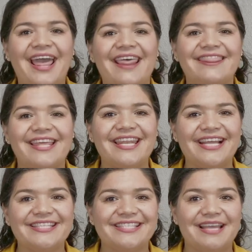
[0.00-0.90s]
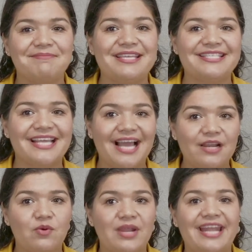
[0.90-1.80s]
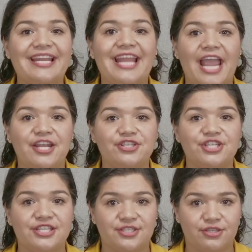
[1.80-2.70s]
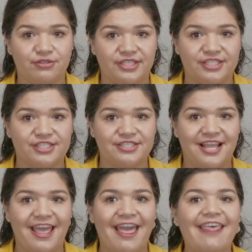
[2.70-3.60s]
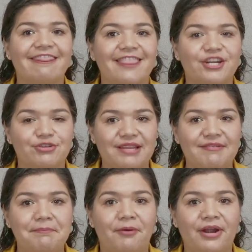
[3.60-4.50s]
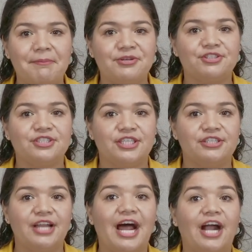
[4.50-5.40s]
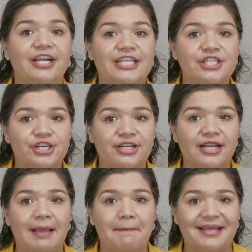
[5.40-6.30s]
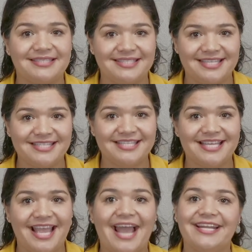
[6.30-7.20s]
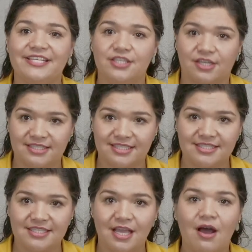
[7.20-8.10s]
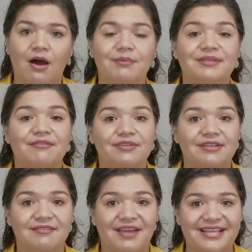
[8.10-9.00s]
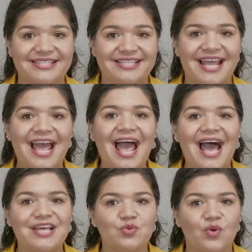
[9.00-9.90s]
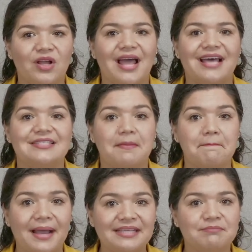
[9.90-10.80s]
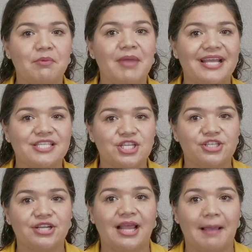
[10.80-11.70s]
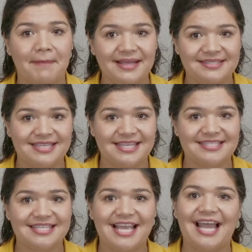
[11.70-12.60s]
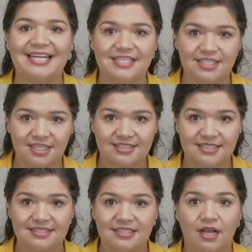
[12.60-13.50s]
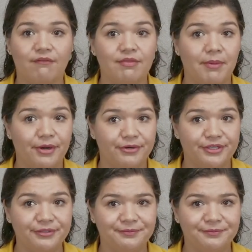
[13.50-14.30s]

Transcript: The next step is calculating energy storage. The relevant parameters here are internal capacitance and inductance, of the field device, as well as the maximum external capacitance and inductance of the barrier,